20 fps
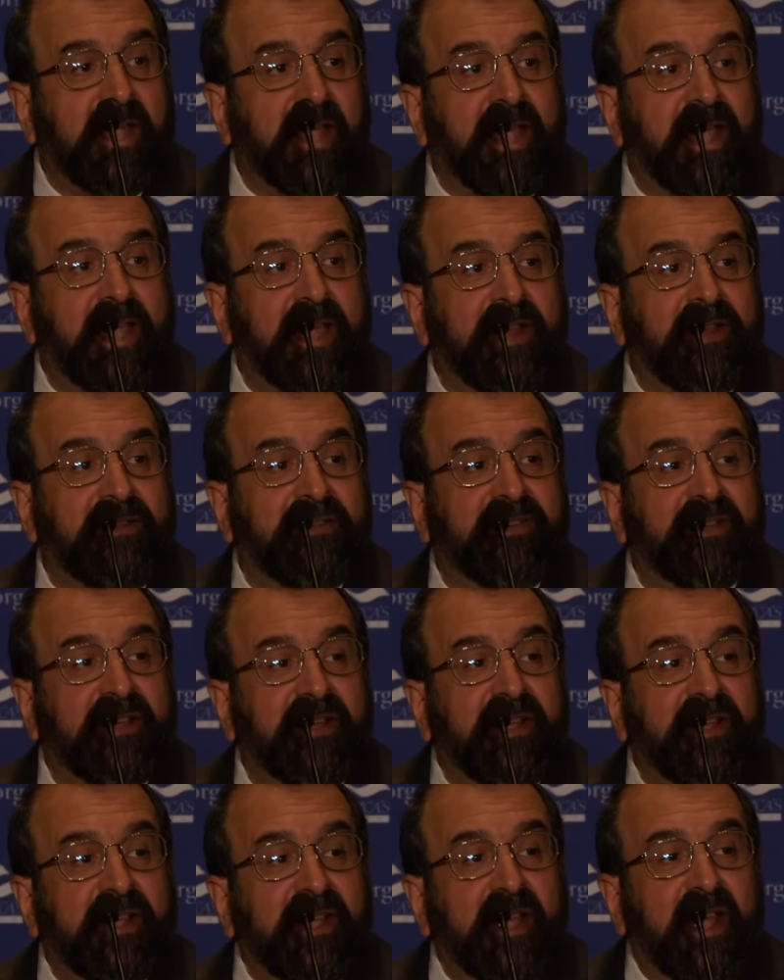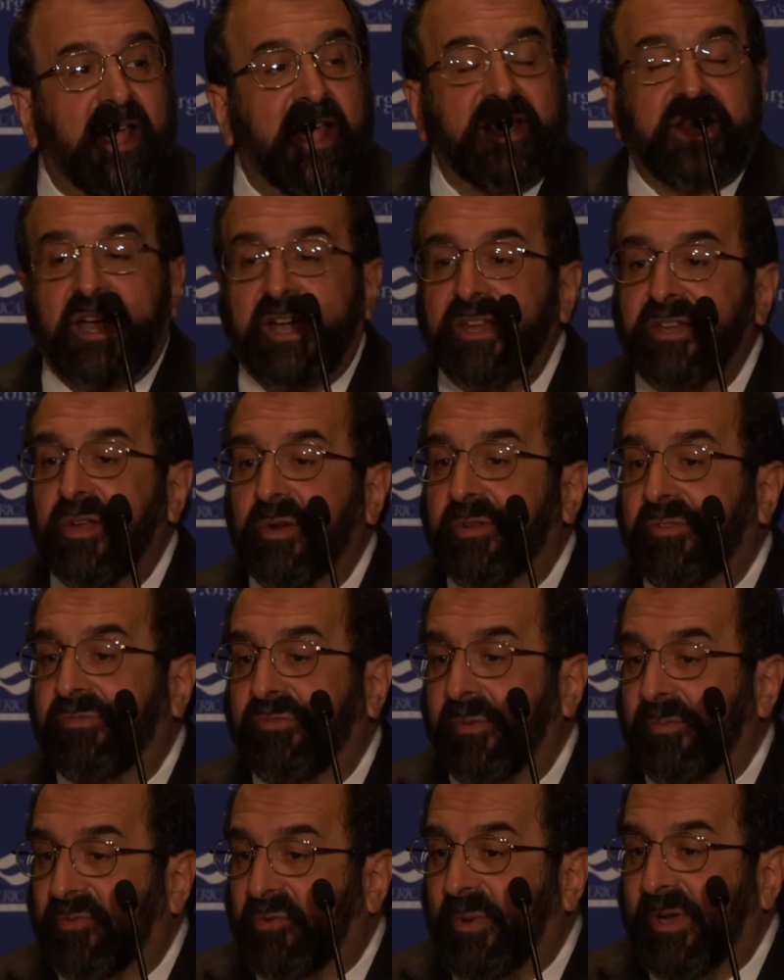And I got a notice
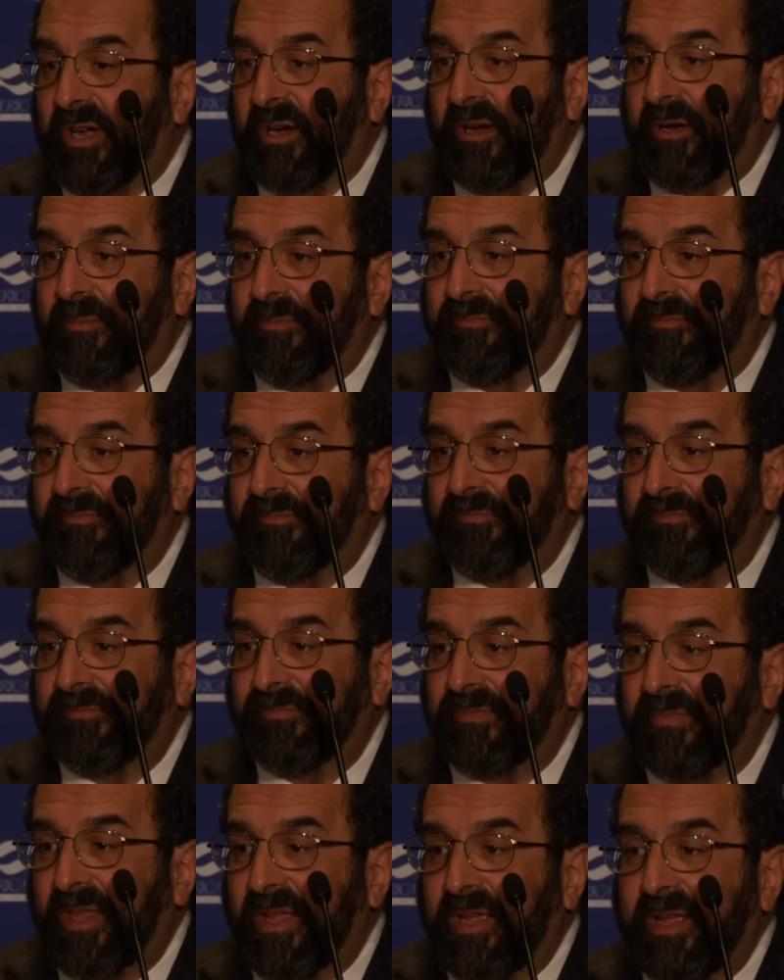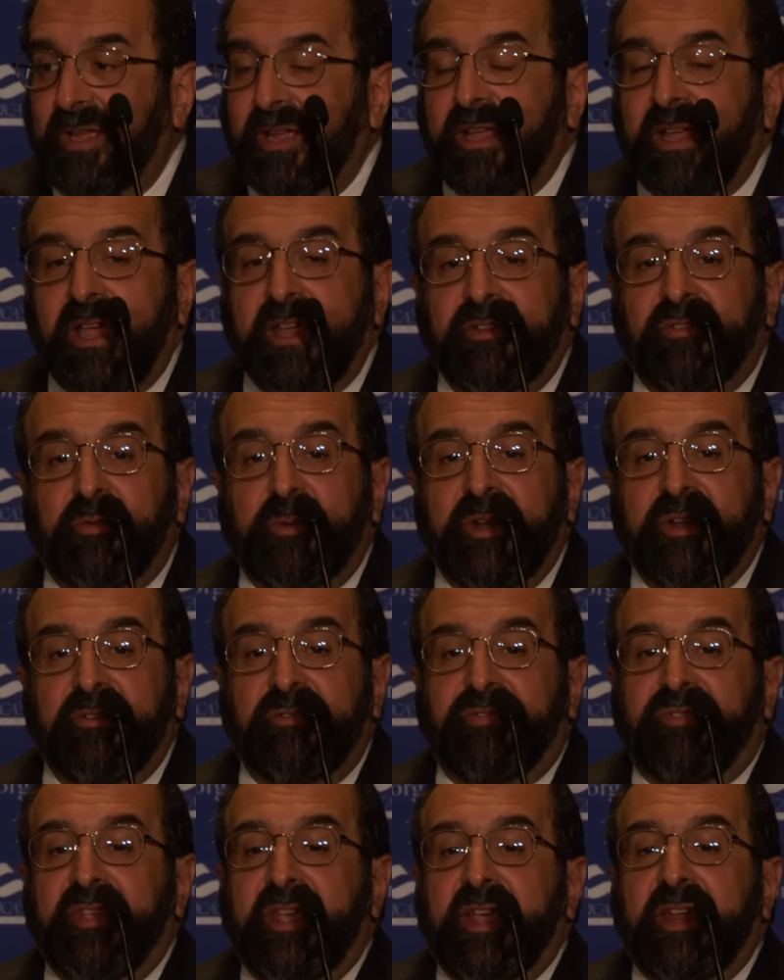from Twitter and
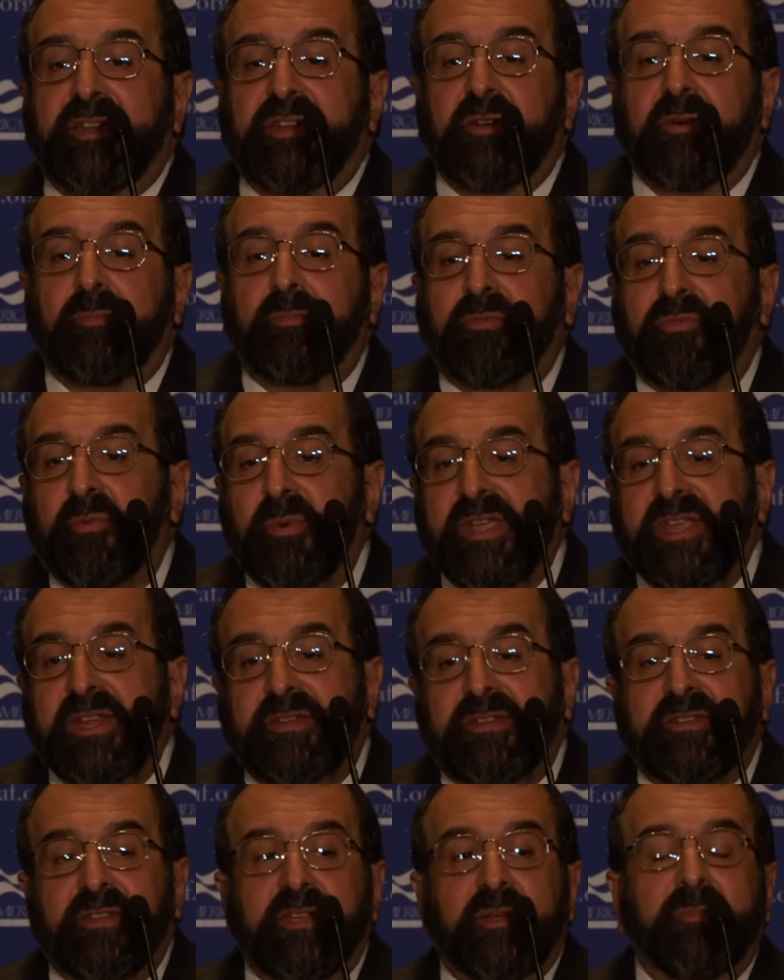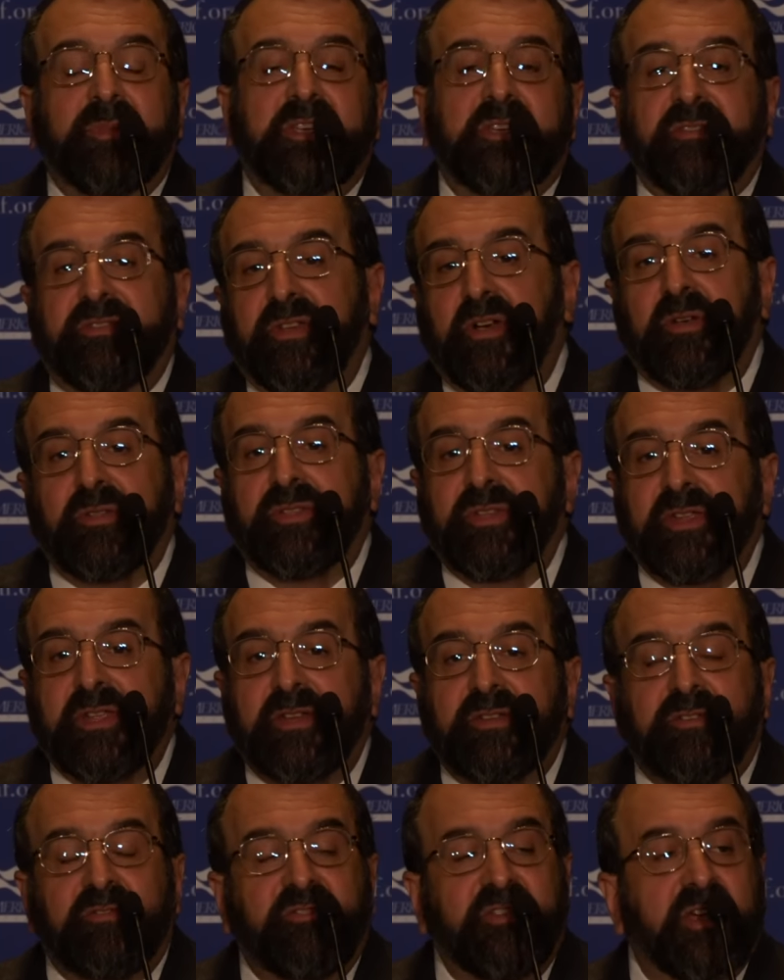Twitter said, Your tweet, because all
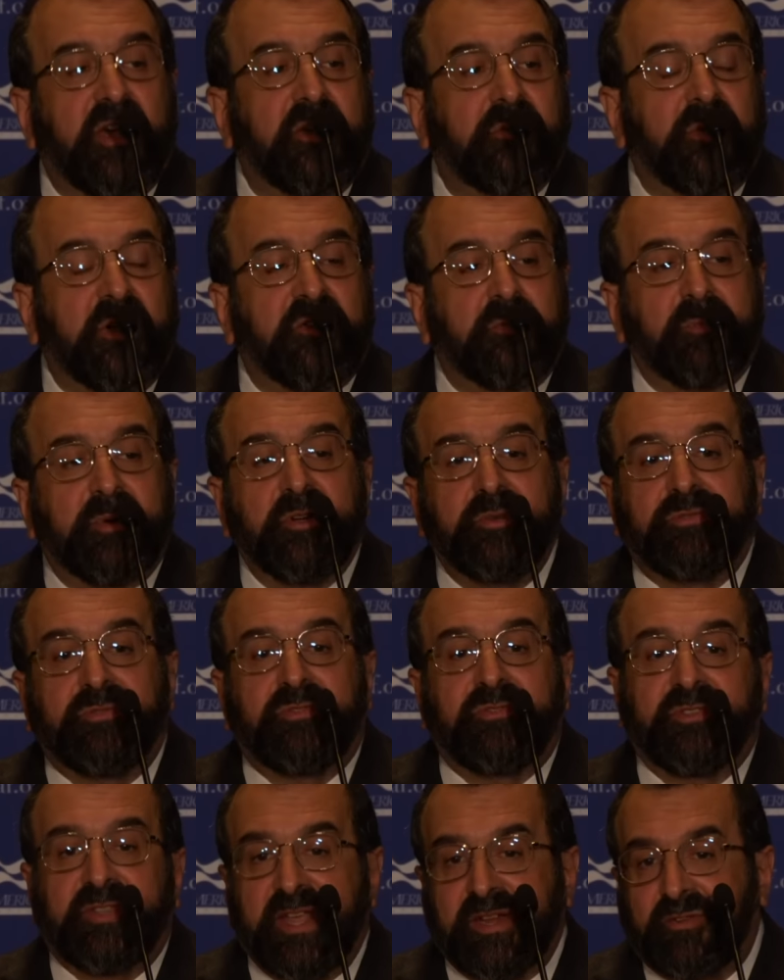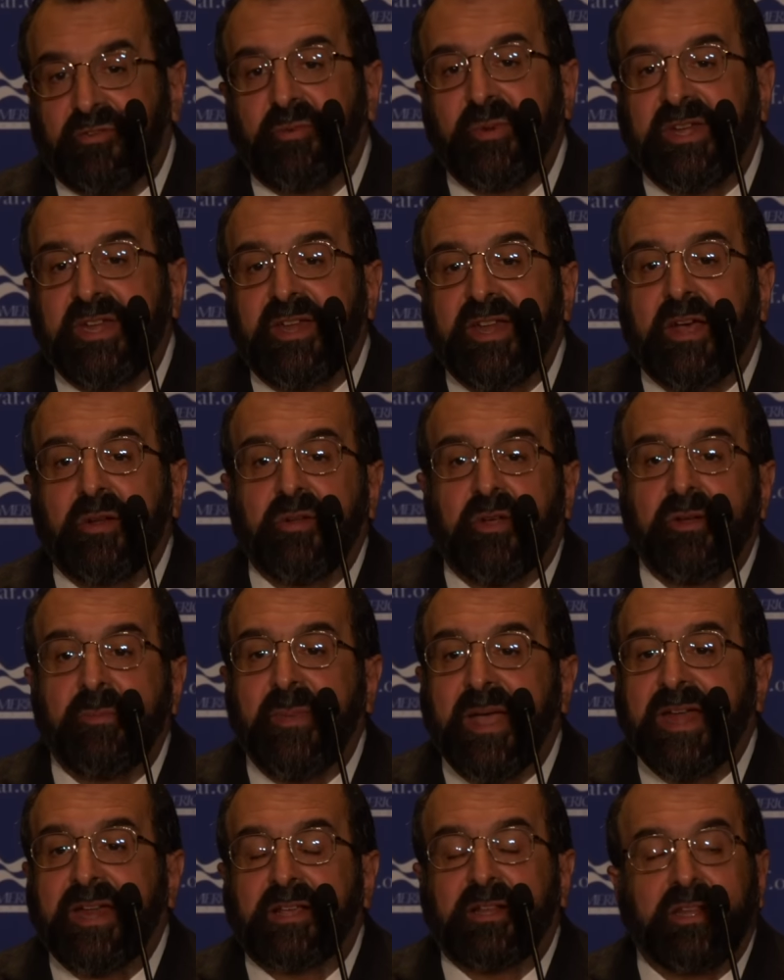the Jihad Watch posts get tweeted out
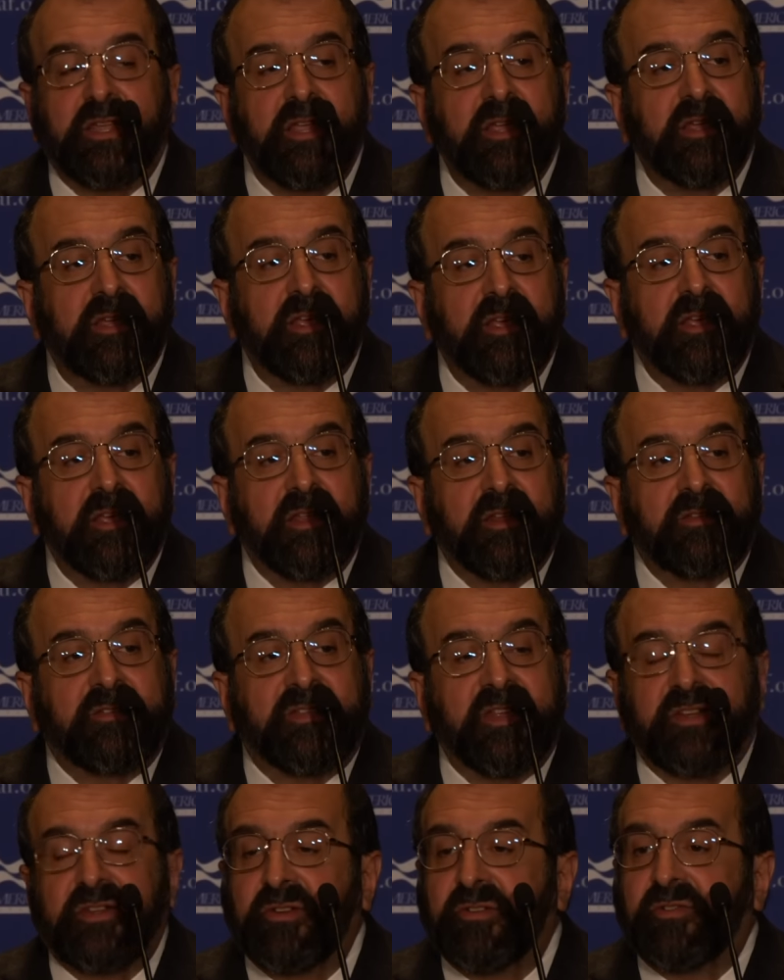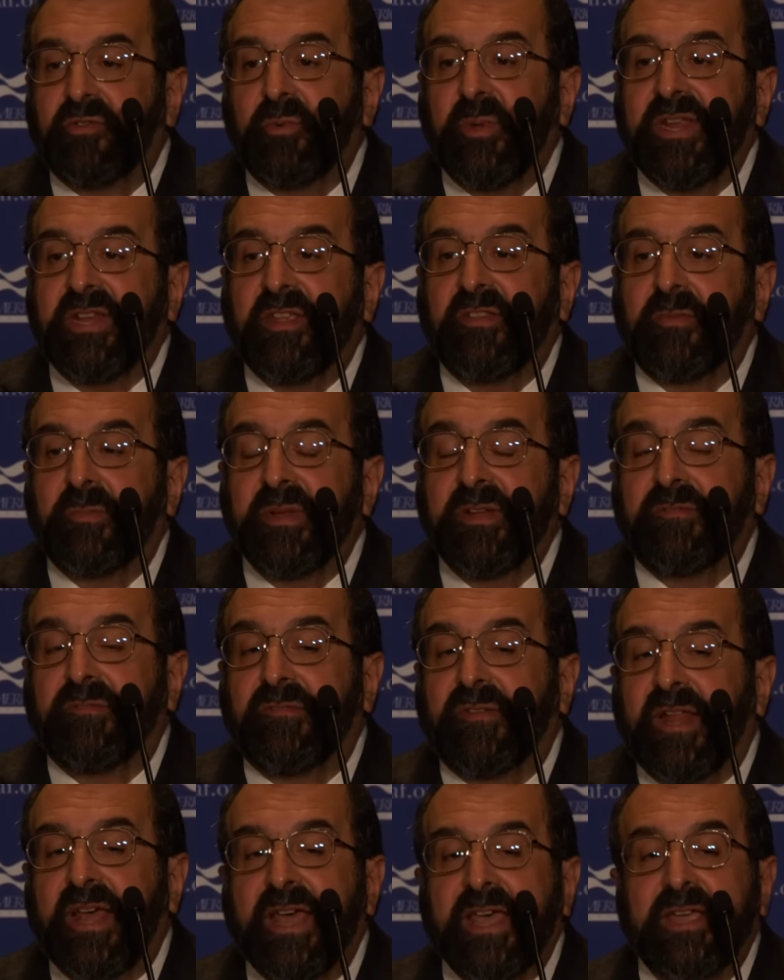automatically, said, Your tweet has been
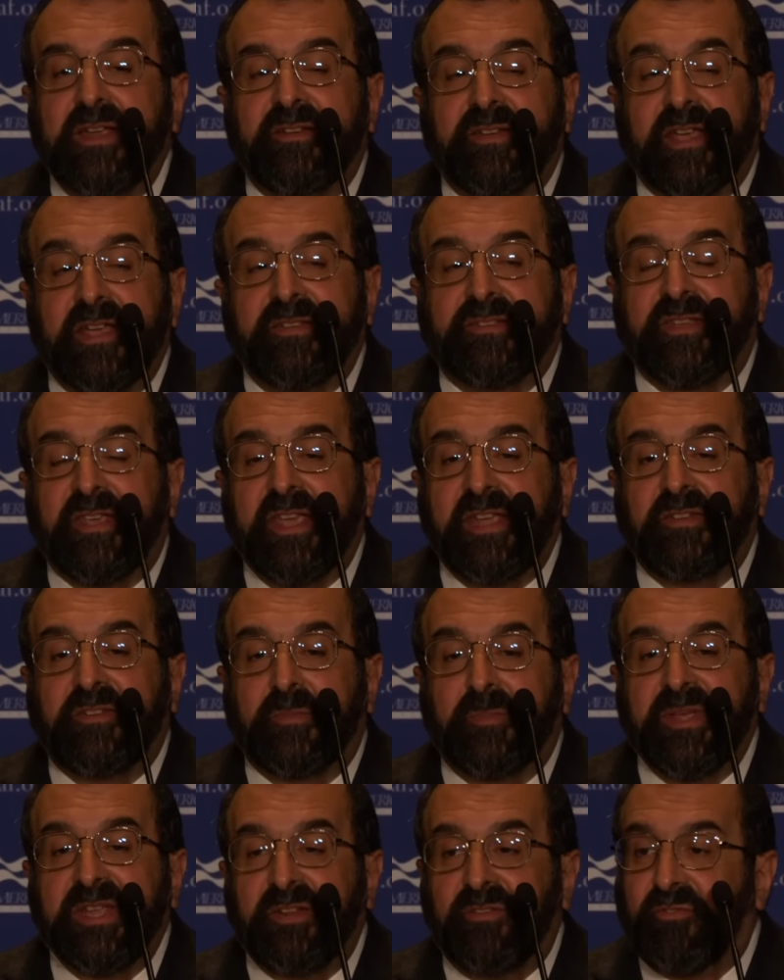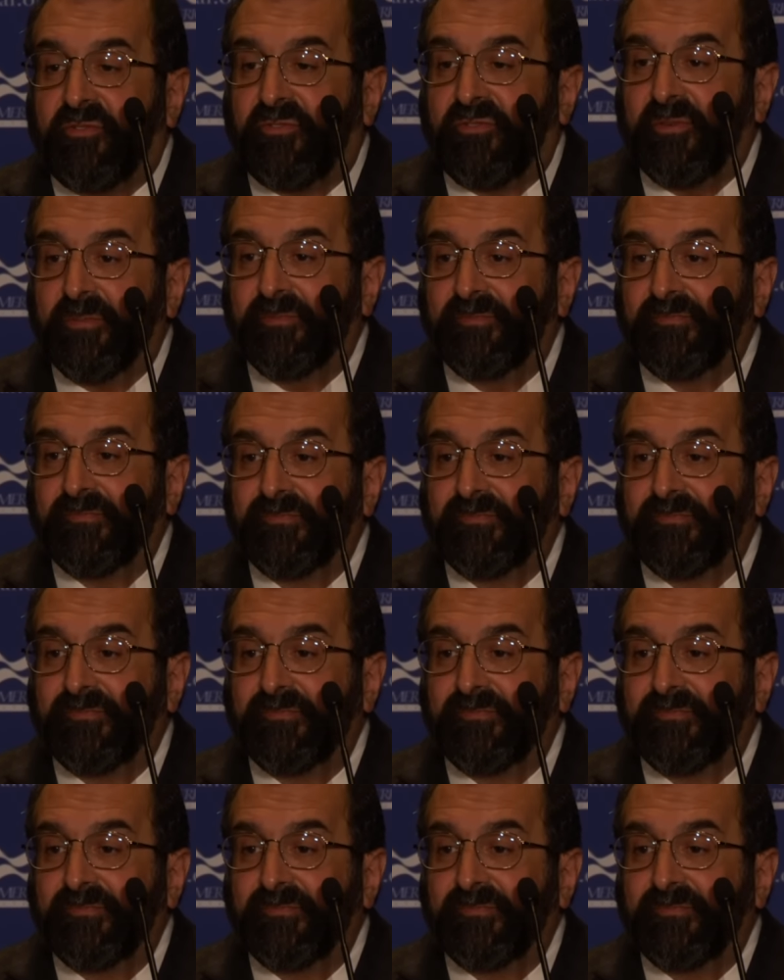flagged as hate speech.